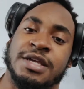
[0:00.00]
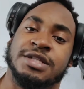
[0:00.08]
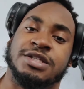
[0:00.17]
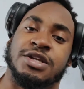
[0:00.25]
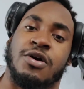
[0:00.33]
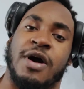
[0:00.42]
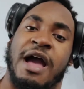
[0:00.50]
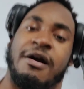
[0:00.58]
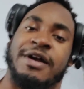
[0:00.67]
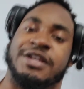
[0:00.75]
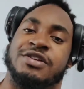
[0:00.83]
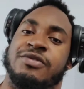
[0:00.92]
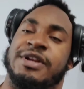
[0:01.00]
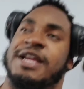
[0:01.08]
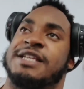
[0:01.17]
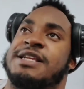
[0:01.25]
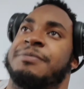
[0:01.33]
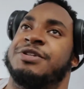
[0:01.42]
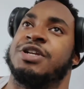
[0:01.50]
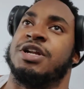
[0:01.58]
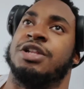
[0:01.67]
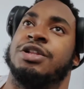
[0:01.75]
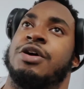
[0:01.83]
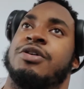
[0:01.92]
So how I do it is I'm just
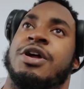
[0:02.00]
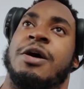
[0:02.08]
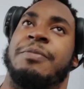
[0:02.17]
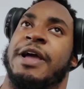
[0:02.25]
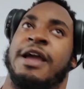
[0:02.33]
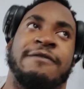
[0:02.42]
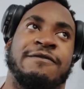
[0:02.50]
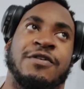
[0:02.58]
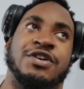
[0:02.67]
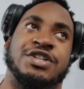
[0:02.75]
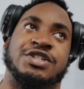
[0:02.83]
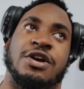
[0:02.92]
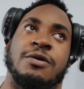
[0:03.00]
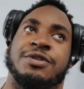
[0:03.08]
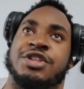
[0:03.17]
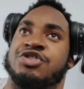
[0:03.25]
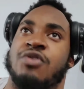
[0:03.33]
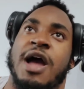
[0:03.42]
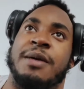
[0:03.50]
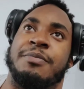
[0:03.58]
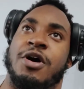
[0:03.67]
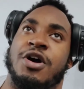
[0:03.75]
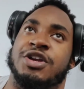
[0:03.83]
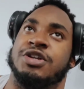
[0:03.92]
going to load up. Like I first start with the dry
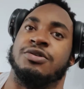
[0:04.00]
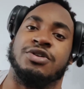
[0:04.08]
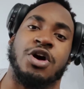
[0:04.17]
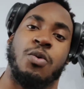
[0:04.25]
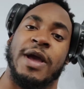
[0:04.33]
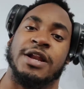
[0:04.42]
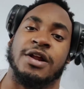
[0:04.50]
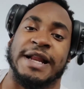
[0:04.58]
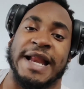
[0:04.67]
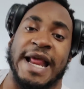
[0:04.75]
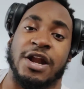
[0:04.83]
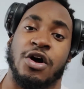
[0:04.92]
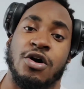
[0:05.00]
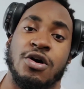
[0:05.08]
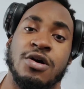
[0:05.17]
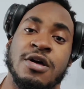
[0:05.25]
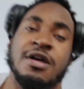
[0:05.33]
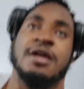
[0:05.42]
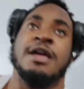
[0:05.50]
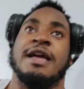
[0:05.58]
bar, no weight on it at all.